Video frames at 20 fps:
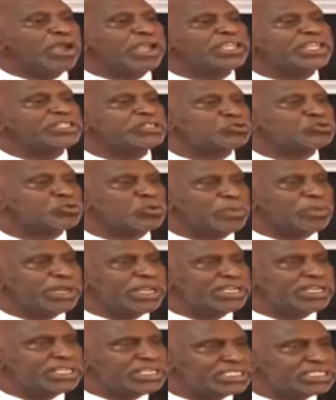going into too
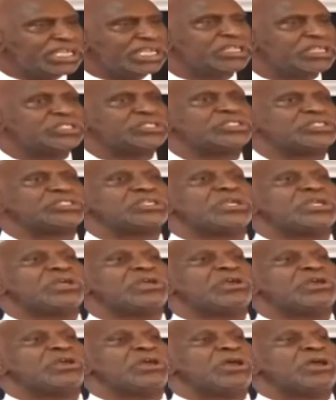many details,
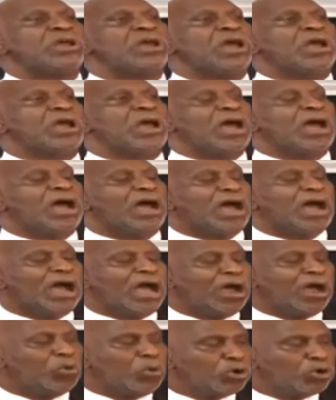
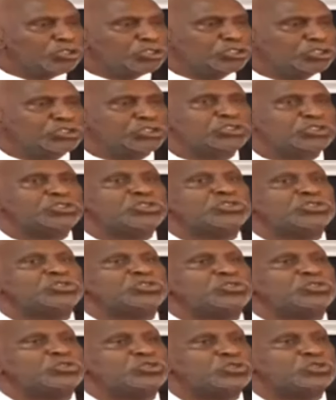I want
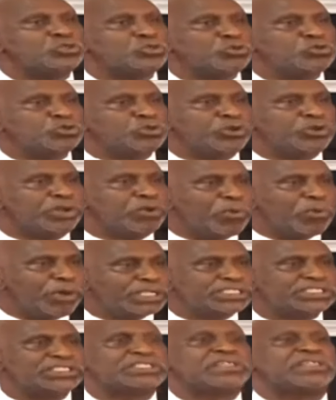to
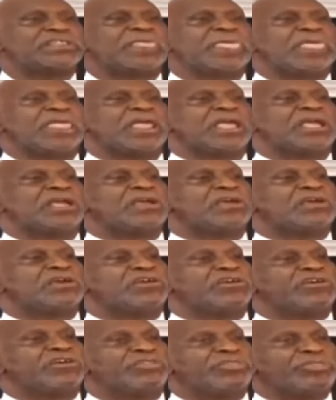request
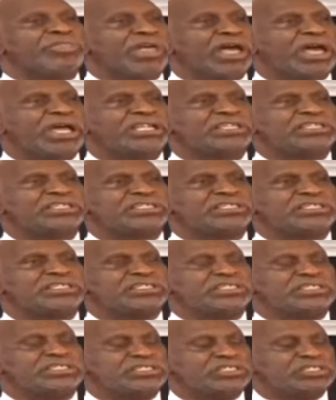that
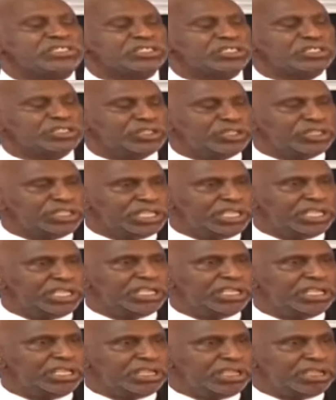
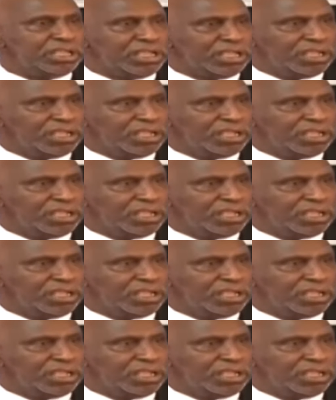the